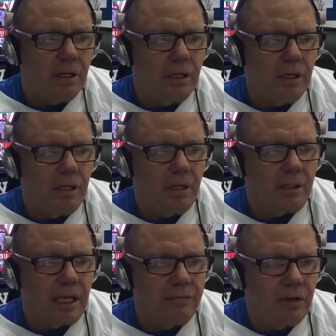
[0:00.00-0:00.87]

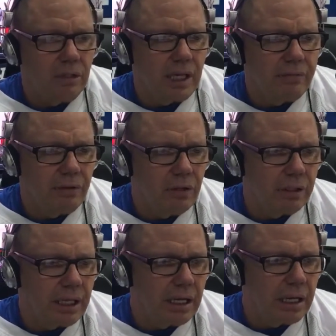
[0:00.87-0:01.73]
Kayvon,
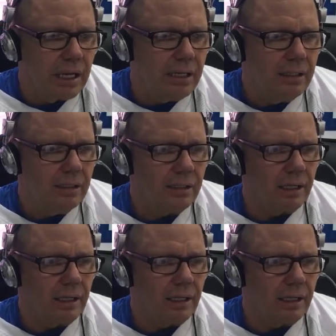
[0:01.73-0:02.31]
KK.